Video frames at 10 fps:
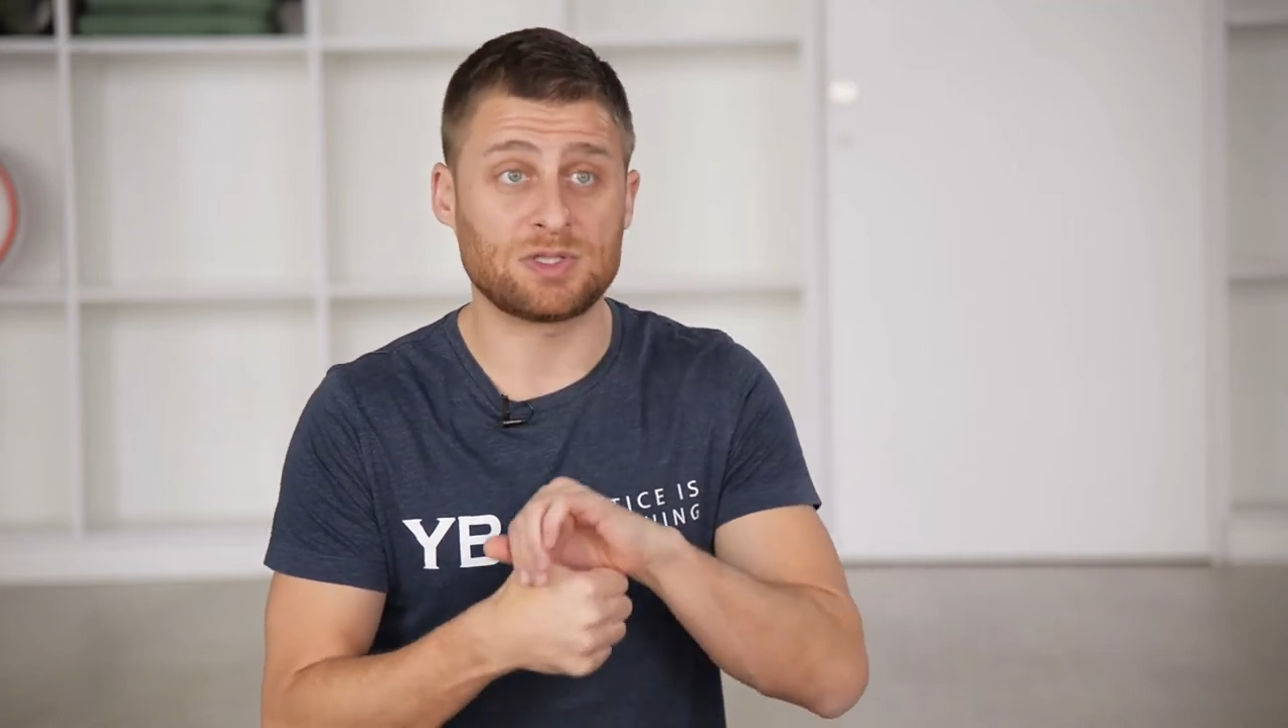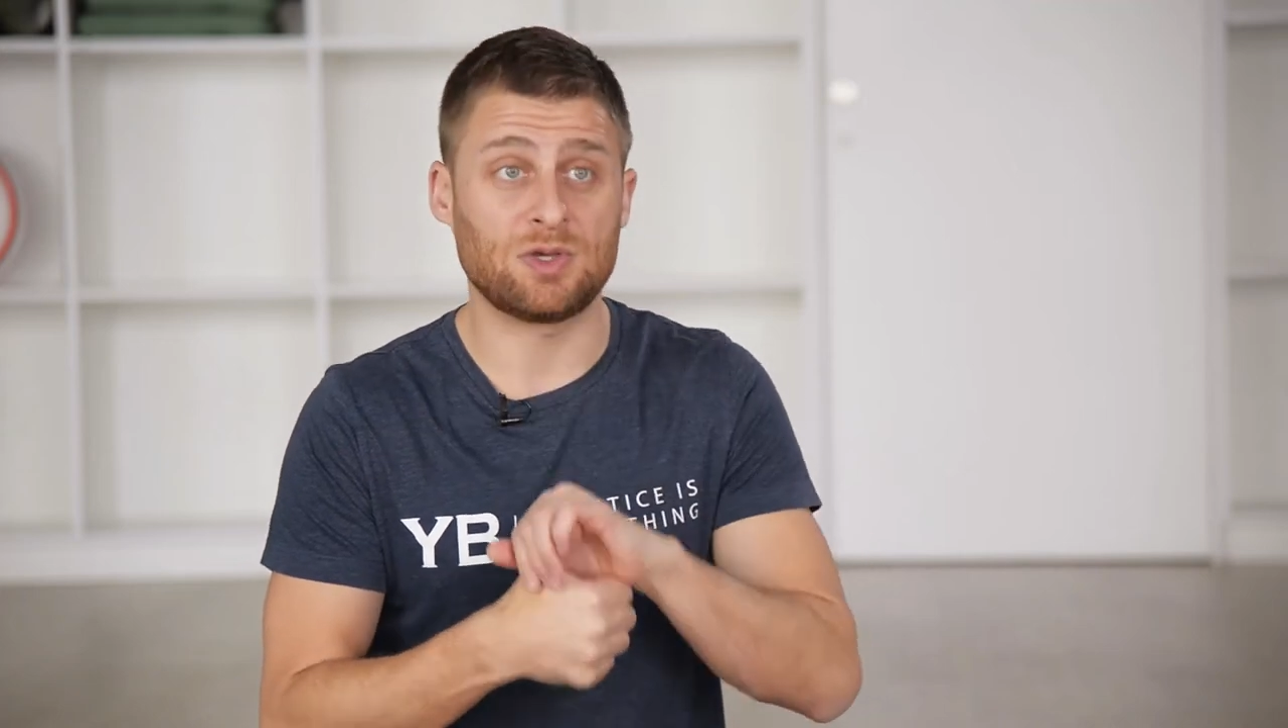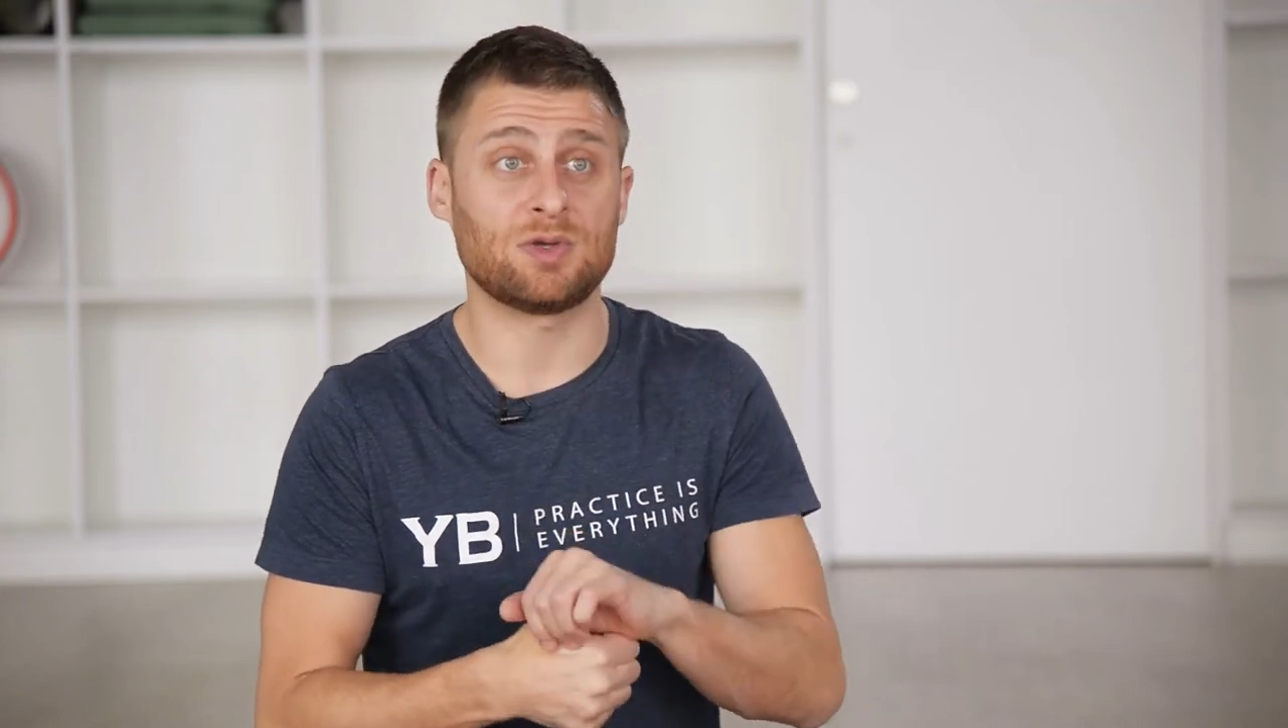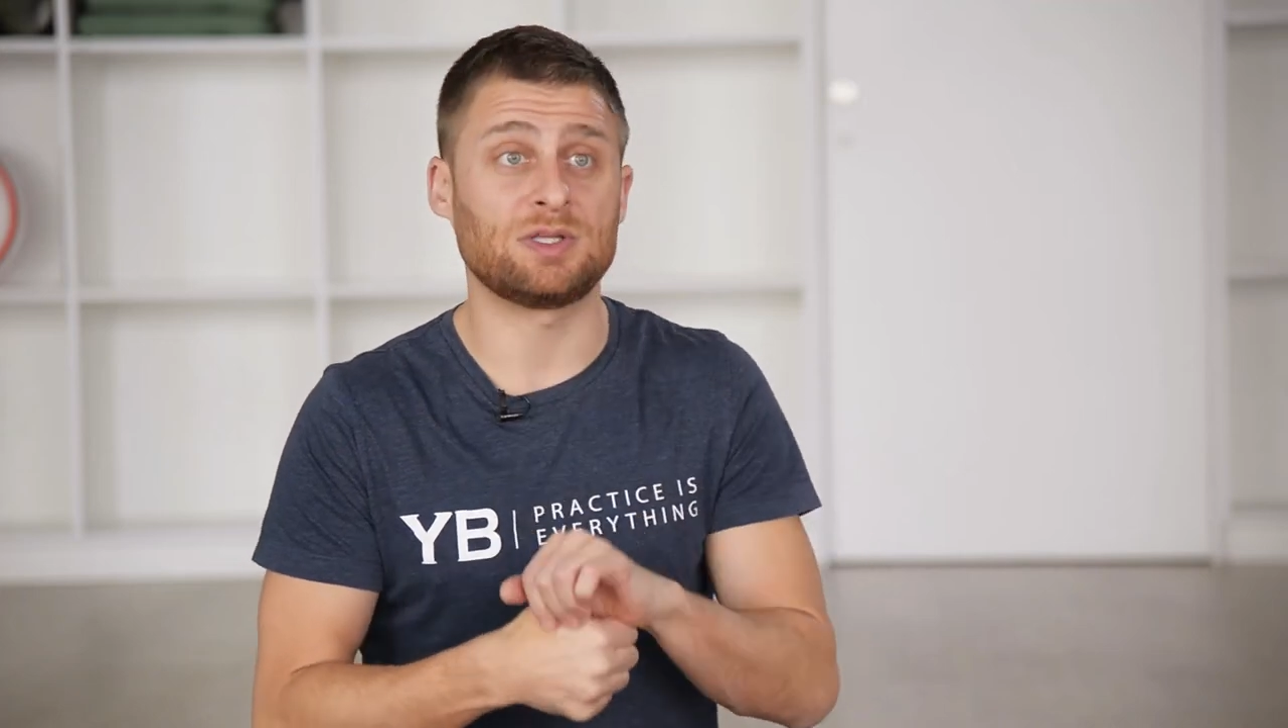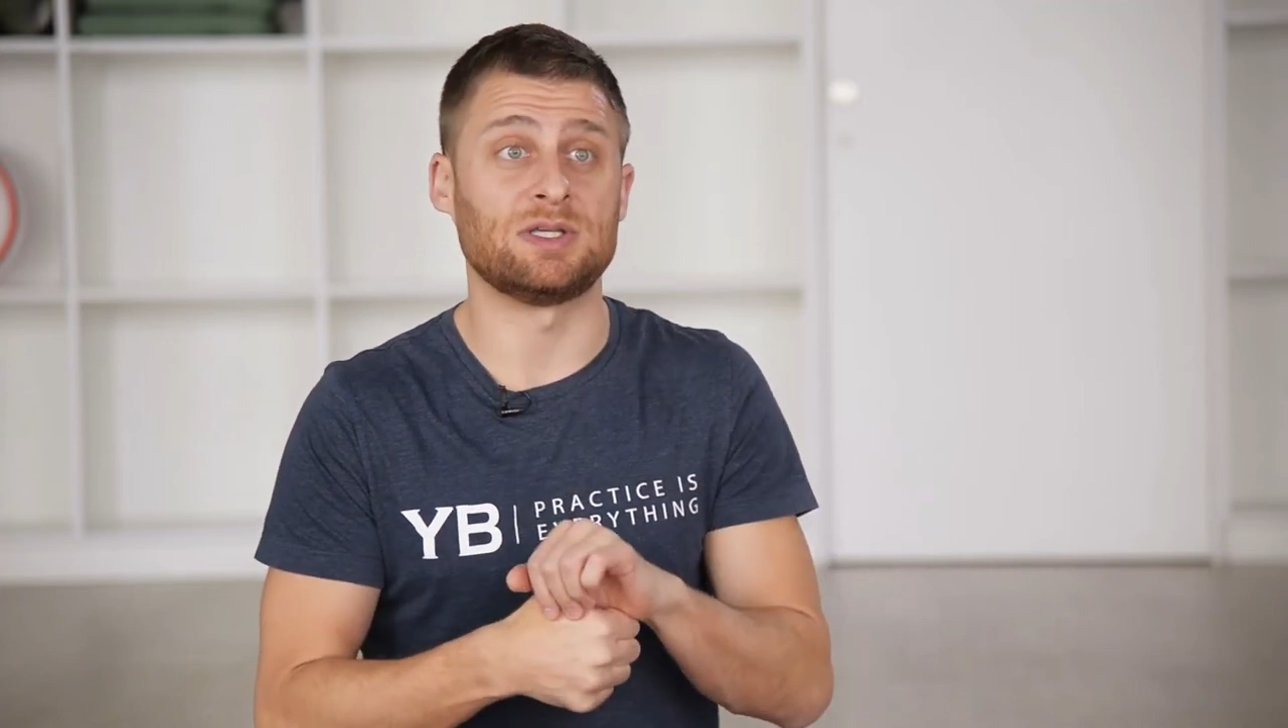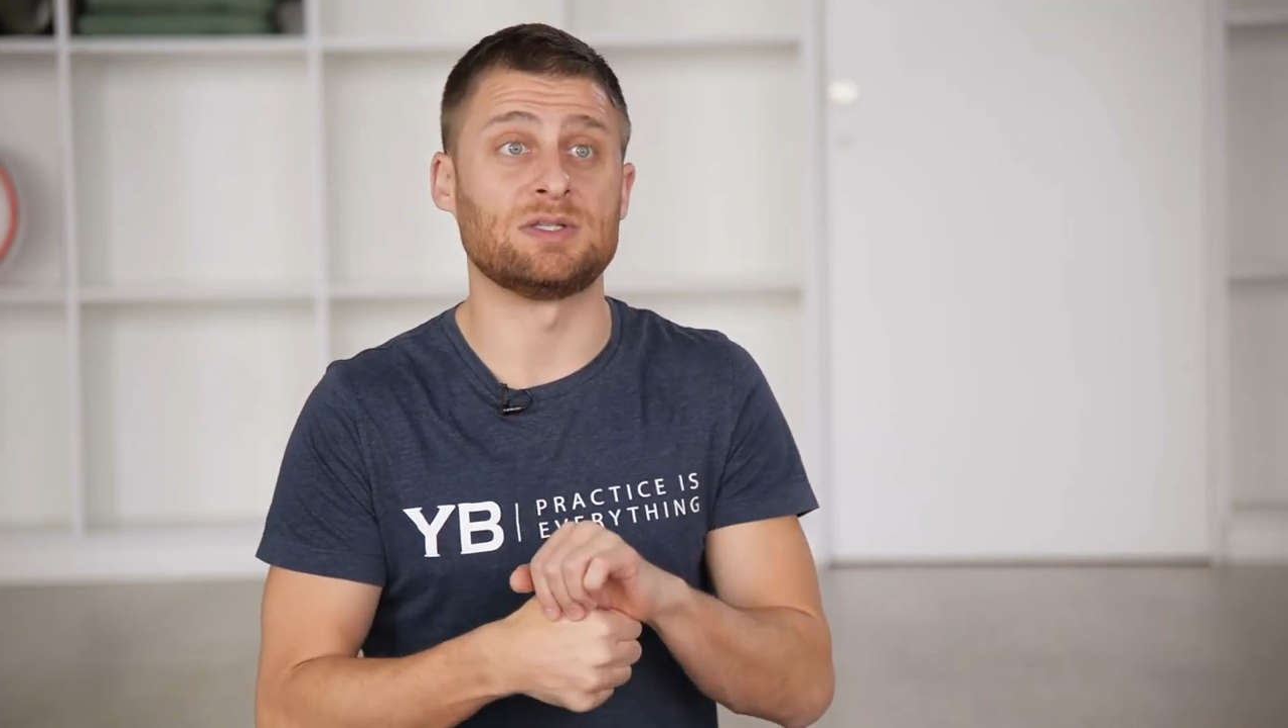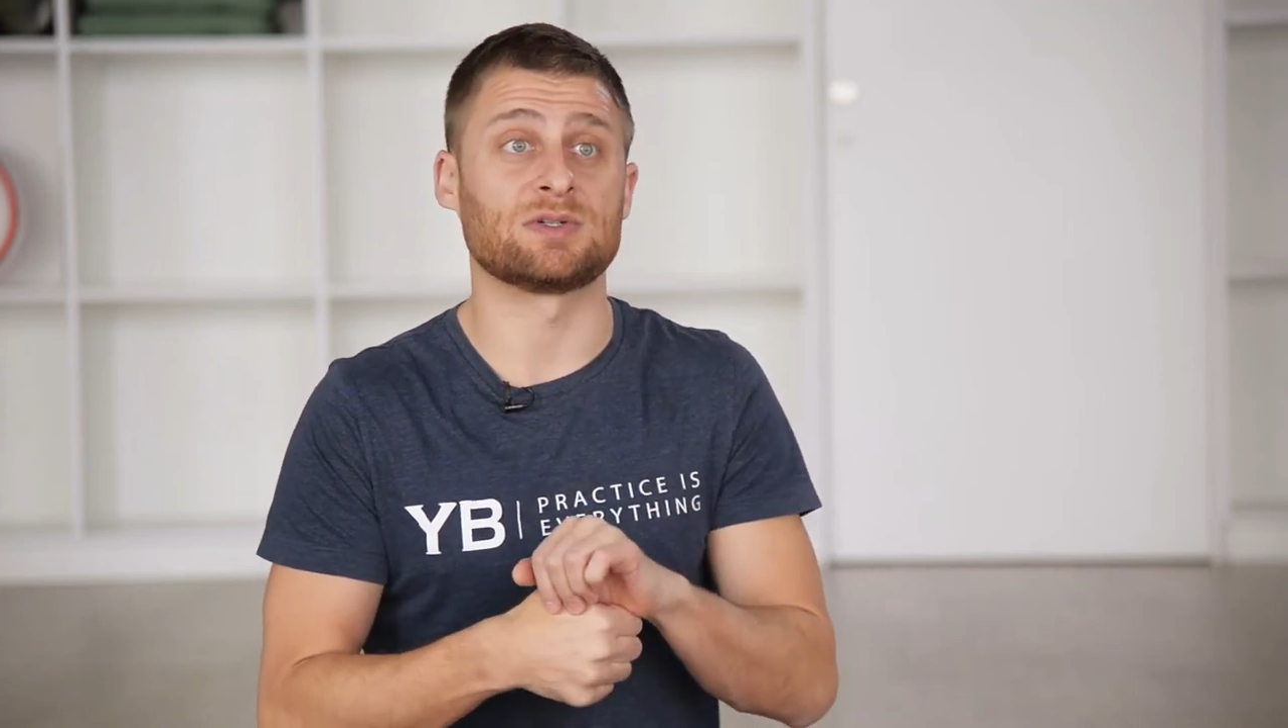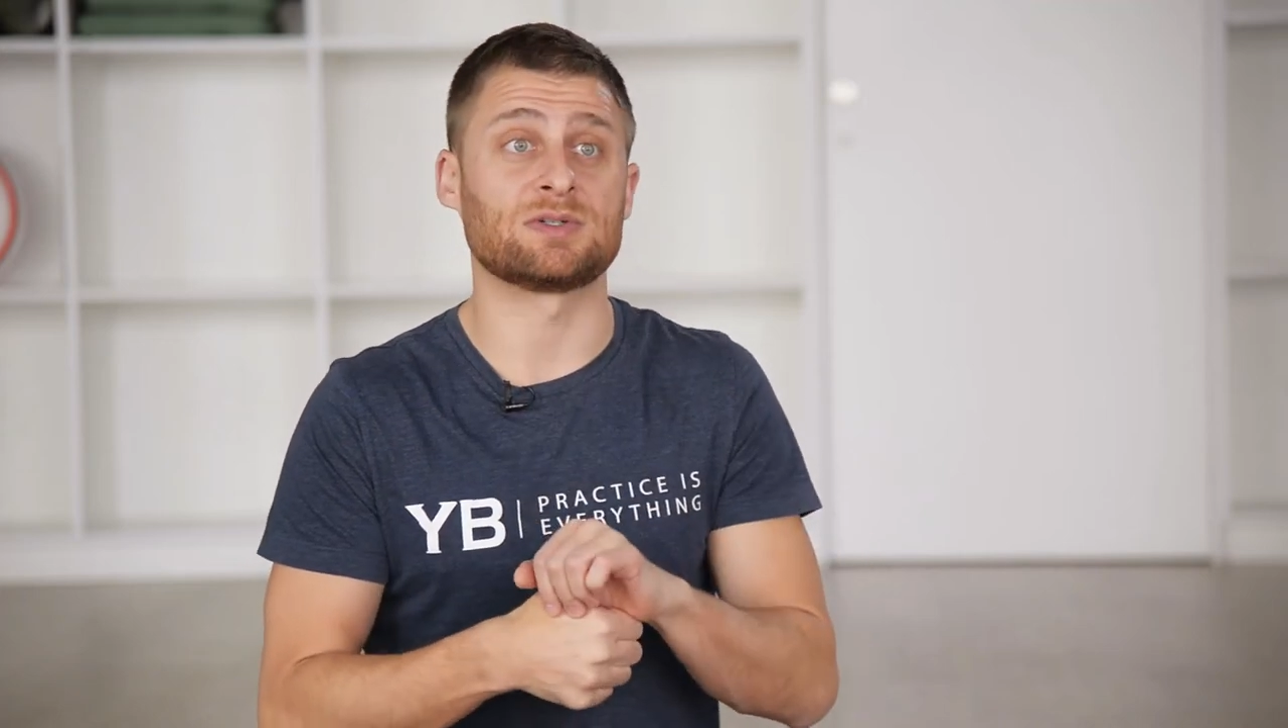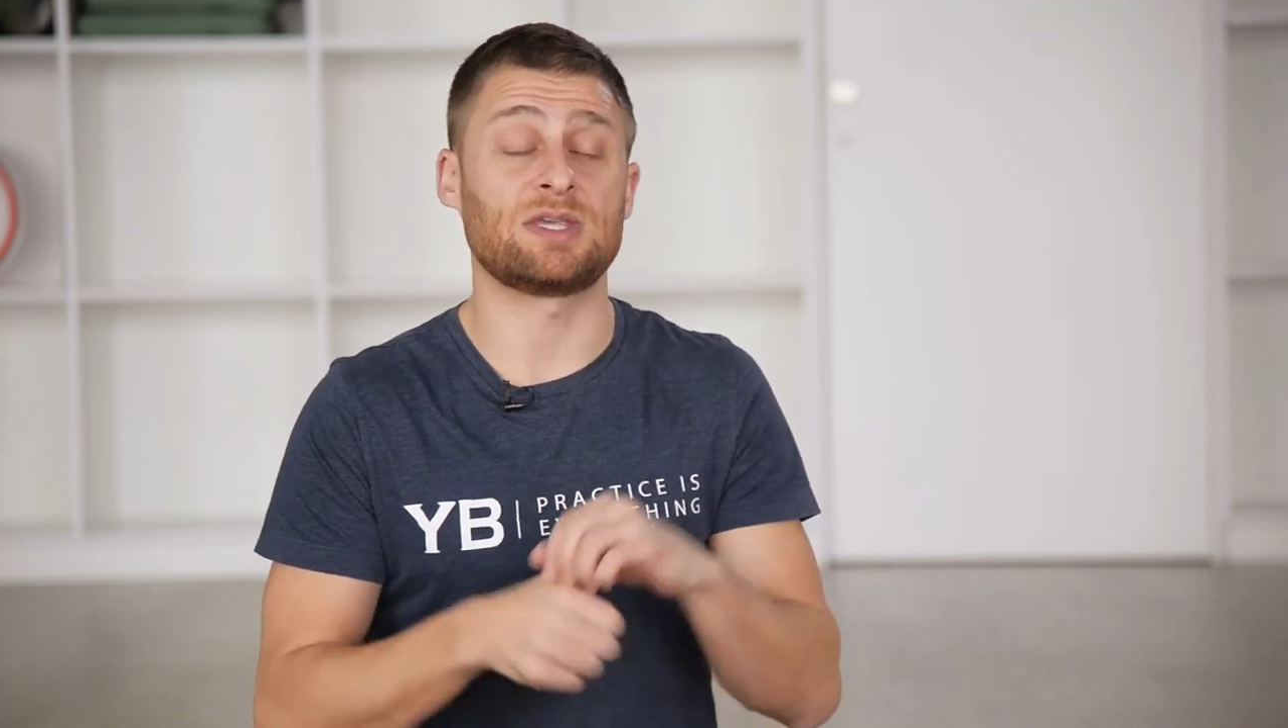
yoga teachers,